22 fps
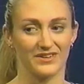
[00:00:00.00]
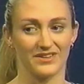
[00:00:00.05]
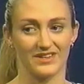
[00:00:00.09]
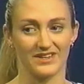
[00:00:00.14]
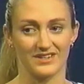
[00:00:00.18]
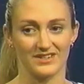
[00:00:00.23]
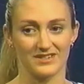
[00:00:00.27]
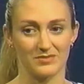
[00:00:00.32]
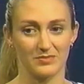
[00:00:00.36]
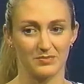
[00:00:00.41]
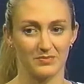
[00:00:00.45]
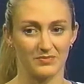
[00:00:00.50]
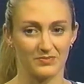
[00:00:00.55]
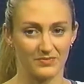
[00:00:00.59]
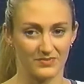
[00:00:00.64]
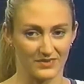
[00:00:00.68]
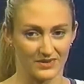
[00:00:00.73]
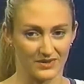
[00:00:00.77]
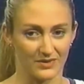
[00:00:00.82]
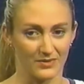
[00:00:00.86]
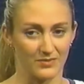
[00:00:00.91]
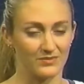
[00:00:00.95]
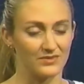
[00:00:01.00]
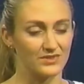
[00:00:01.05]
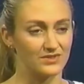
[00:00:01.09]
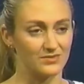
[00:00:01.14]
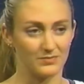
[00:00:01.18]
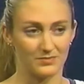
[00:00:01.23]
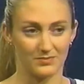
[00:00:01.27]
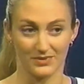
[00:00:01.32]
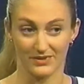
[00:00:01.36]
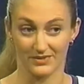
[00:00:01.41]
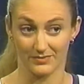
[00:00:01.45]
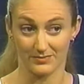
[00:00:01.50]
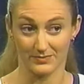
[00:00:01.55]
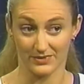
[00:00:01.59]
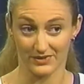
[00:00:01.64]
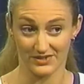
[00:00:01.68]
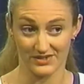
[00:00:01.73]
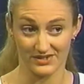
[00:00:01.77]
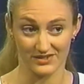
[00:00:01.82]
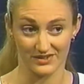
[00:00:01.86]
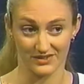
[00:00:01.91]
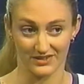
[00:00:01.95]
that is,
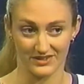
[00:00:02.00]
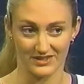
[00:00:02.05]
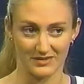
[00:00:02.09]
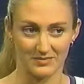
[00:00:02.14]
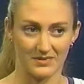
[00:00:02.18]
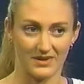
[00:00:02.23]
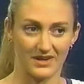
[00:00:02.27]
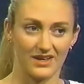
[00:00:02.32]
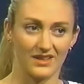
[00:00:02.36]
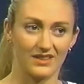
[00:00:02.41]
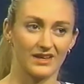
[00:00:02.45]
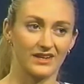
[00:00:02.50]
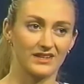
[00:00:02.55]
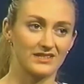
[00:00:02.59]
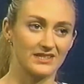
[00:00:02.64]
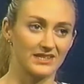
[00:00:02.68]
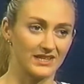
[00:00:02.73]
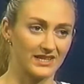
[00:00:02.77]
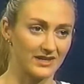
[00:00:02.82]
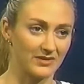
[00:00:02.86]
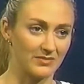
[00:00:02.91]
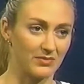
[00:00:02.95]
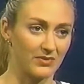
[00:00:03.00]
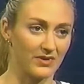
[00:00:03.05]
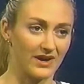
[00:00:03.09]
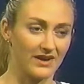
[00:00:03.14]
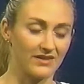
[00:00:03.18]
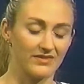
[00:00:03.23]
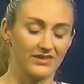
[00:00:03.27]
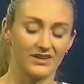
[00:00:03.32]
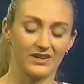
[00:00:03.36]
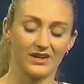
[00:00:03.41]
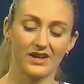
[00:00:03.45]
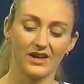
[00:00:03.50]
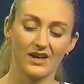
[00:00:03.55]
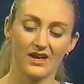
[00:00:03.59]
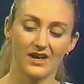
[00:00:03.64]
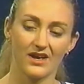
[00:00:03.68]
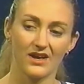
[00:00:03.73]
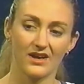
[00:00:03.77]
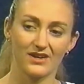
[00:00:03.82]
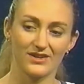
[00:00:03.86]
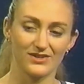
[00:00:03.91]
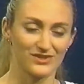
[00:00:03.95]
personal to me, I like to keep private,
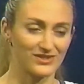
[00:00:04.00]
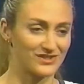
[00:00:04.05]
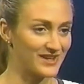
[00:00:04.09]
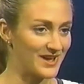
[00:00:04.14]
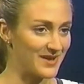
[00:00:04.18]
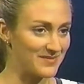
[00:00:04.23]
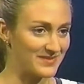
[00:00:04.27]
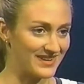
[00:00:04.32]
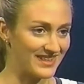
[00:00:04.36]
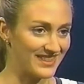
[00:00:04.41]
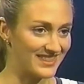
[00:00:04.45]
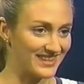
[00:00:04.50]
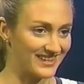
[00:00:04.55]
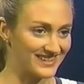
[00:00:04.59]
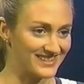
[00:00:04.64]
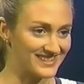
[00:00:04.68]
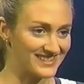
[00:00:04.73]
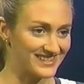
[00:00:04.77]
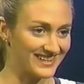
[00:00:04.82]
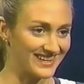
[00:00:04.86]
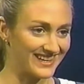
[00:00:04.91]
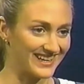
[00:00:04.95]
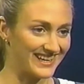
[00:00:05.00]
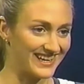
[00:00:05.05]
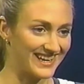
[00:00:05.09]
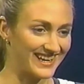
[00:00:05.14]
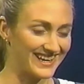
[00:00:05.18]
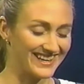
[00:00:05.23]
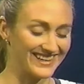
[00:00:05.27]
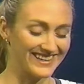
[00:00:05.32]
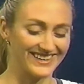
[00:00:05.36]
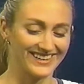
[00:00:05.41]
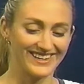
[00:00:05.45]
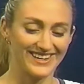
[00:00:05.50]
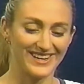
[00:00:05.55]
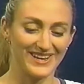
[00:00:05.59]
because there's not many things that I can.